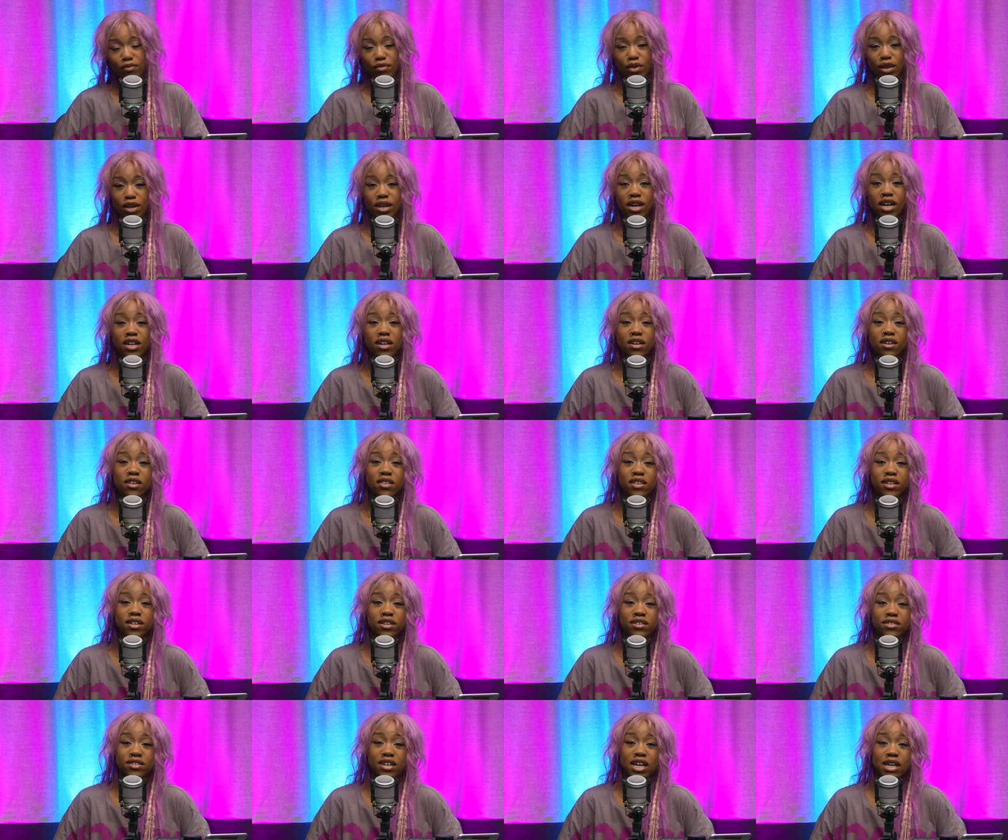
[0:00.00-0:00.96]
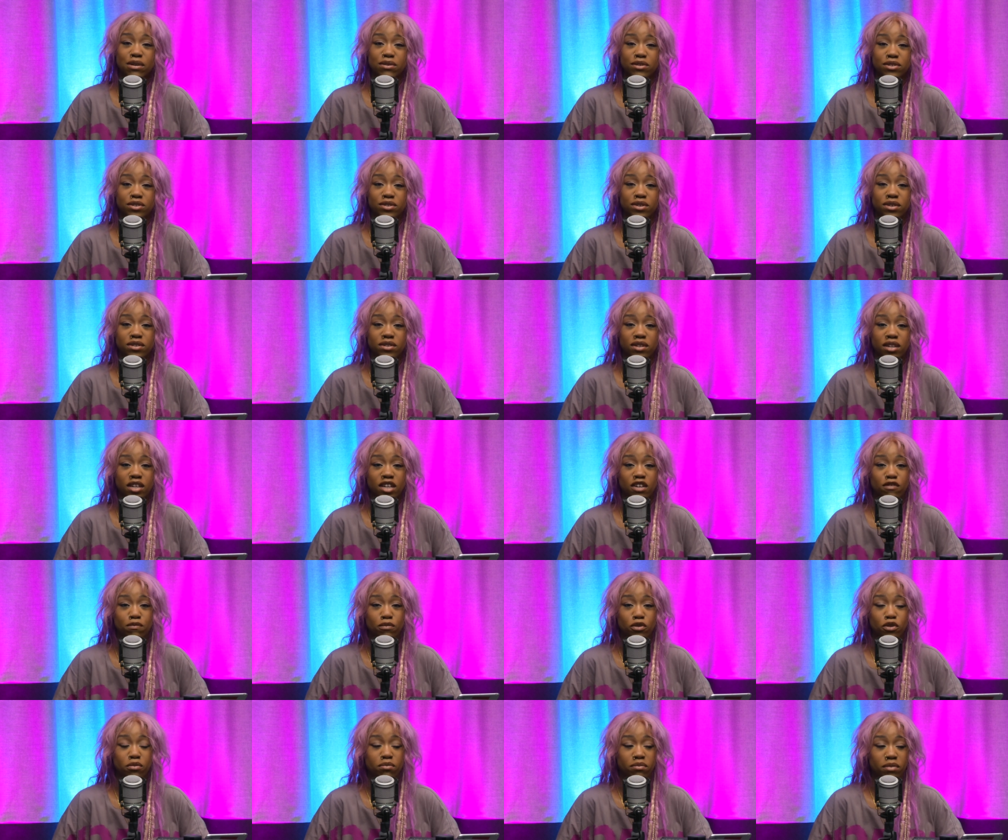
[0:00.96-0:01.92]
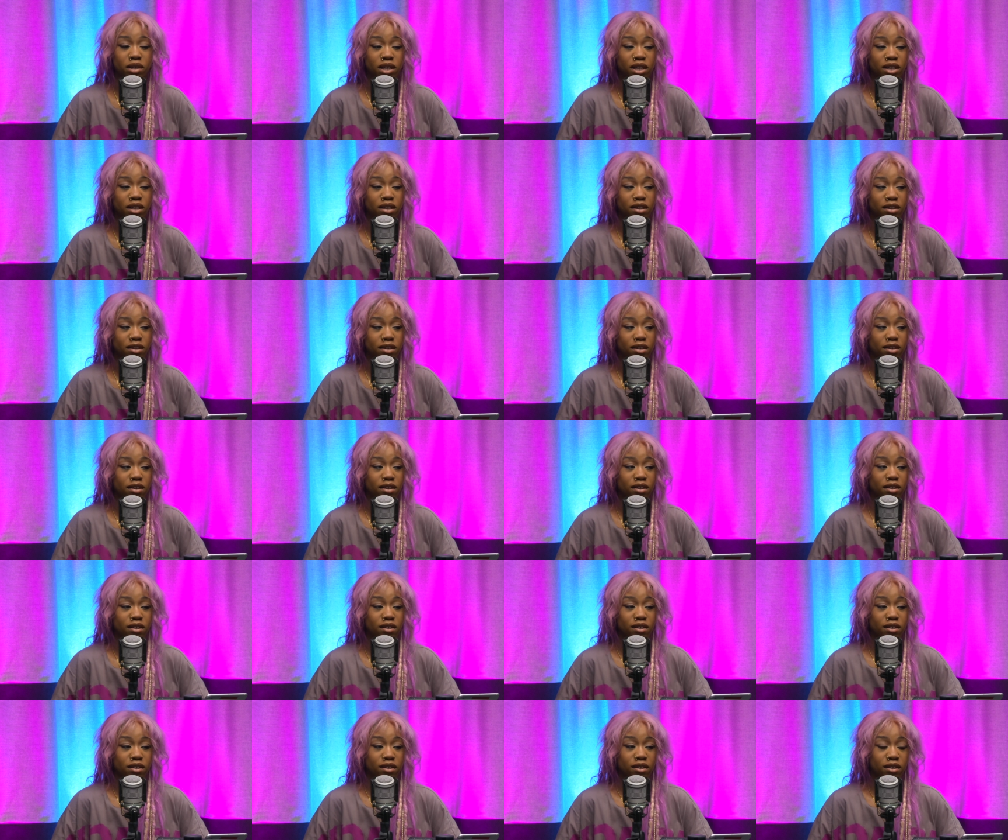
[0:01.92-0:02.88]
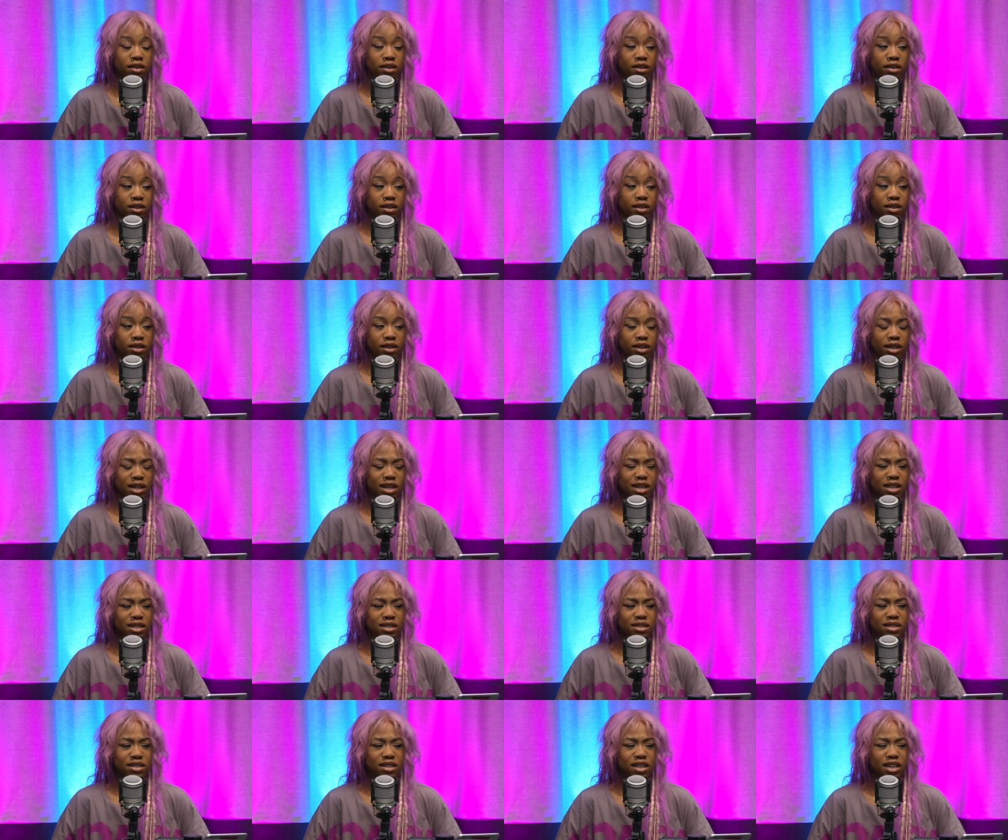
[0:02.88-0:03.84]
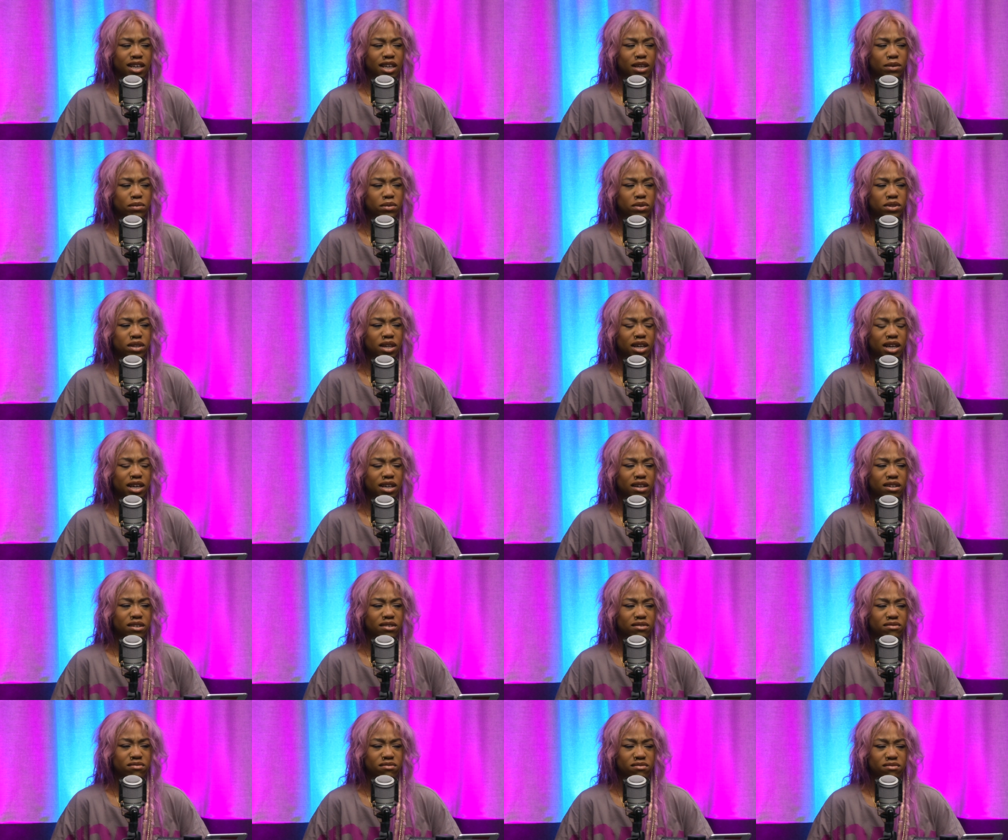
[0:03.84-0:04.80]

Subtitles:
another thing this guy was doing to love bomb me is he would like,